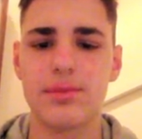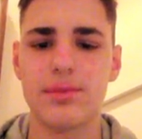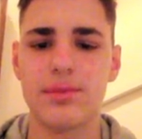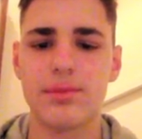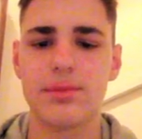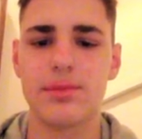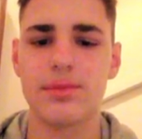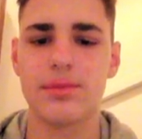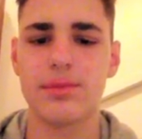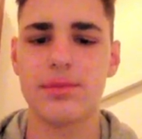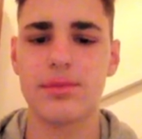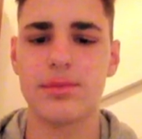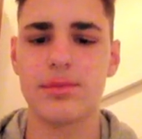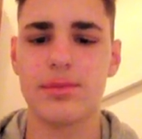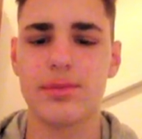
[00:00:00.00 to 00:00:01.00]

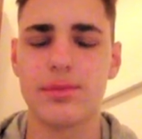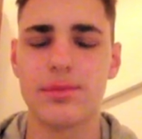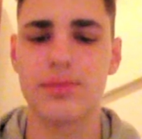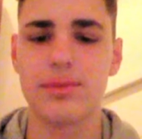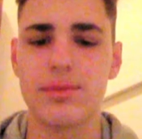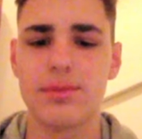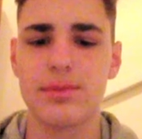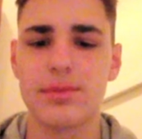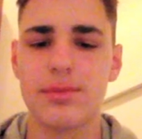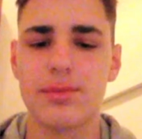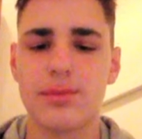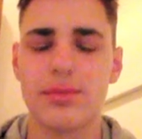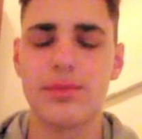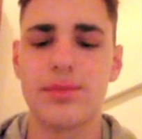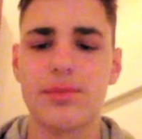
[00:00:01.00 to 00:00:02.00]

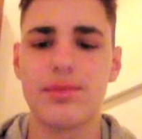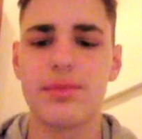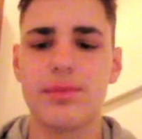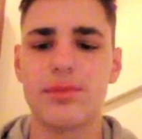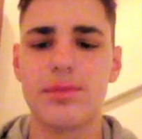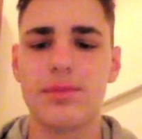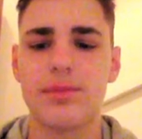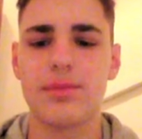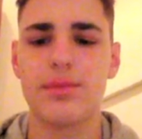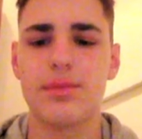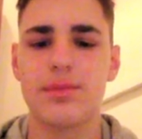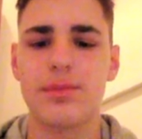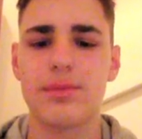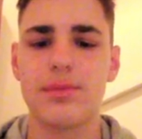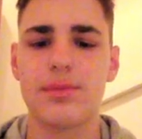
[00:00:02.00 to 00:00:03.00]

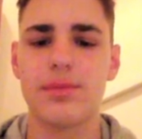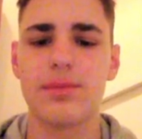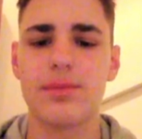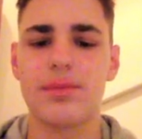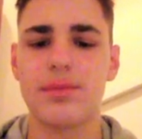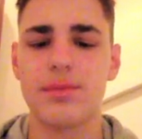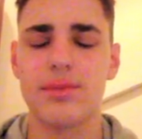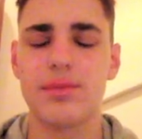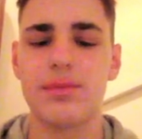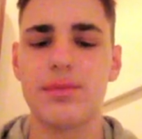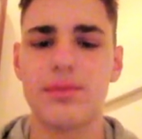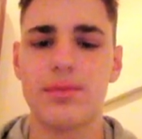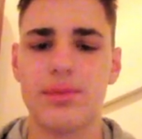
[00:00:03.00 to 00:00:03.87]
(not speaking)